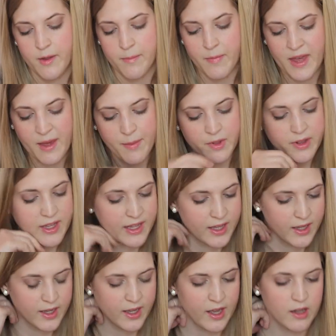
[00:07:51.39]

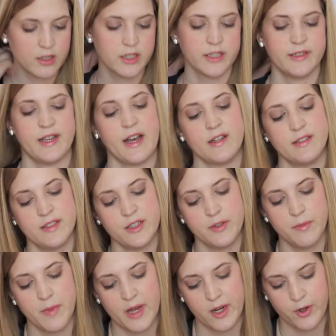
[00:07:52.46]
Maybelline Color Tattoo
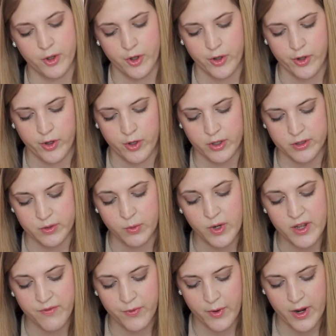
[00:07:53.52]
Metal
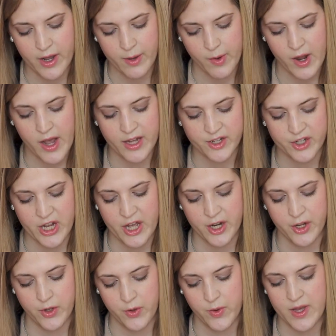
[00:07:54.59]
24-hour
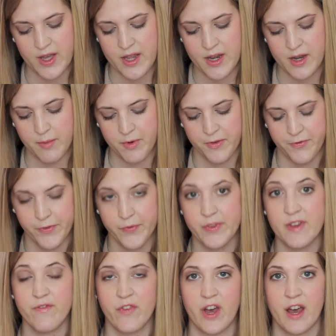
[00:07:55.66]
eyeshadow in number
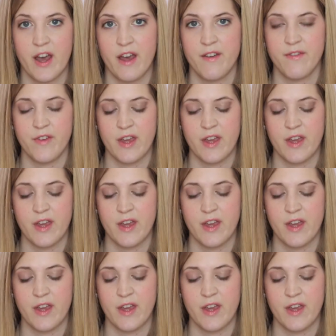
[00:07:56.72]
55,